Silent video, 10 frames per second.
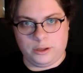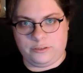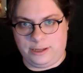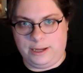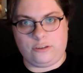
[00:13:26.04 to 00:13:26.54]

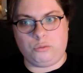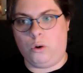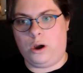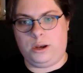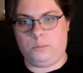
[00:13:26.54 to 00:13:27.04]
to each
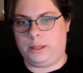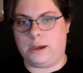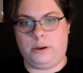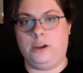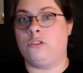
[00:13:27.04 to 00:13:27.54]
one
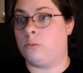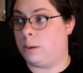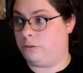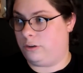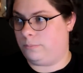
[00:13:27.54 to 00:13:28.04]
without
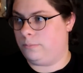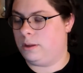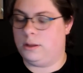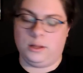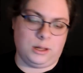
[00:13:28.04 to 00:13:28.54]
interruption.
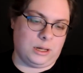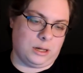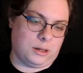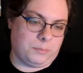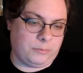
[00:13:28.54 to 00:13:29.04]

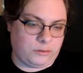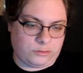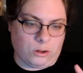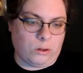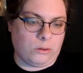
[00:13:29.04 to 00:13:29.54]
Um,
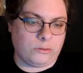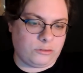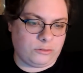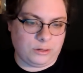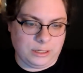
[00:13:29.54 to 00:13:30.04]

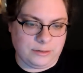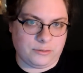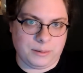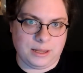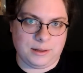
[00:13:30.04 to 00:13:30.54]
skulls need to
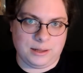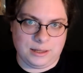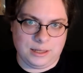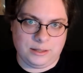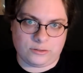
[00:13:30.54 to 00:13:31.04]
be
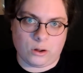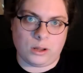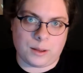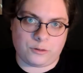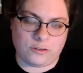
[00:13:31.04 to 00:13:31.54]
skull
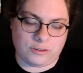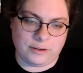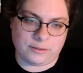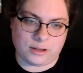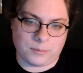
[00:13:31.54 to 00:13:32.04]
options
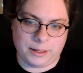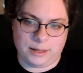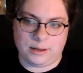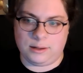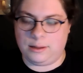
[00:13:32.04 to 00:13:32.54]
needs to come
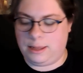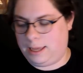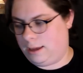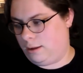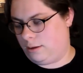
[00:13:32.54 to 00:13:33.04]
in.
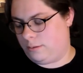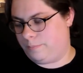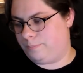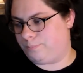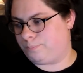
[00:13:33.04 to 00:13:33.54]
Um,